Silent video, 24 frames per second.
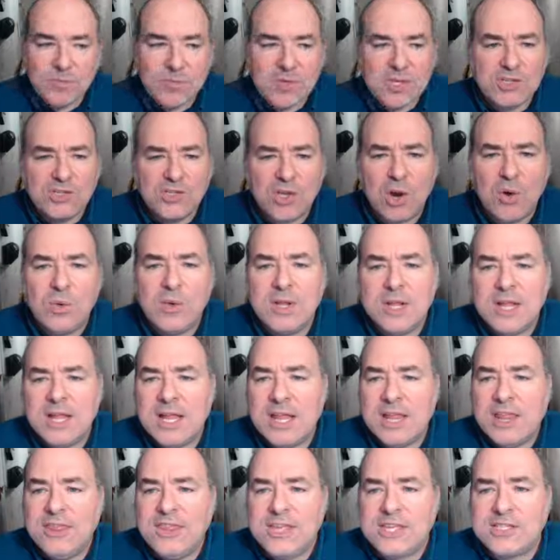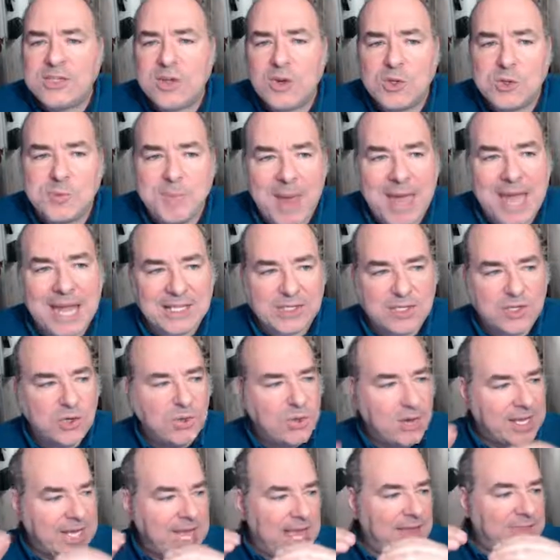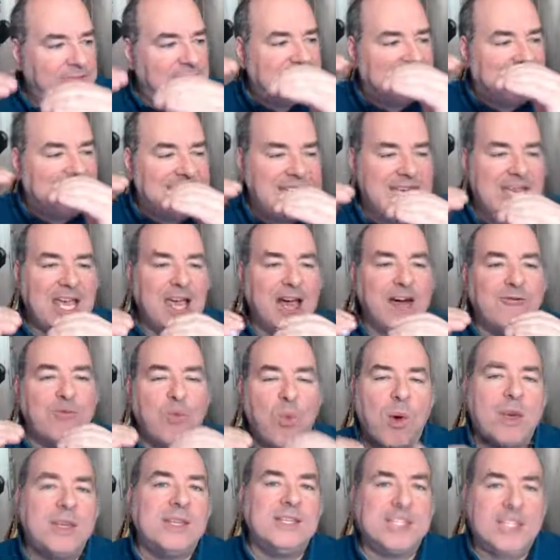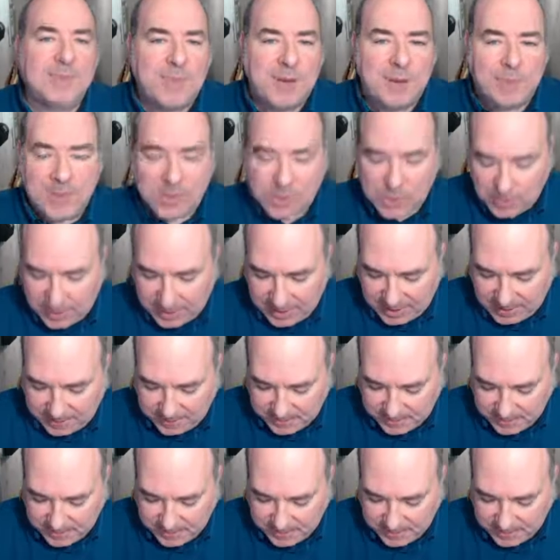So this goes back to, again, this idea of what is the public domain.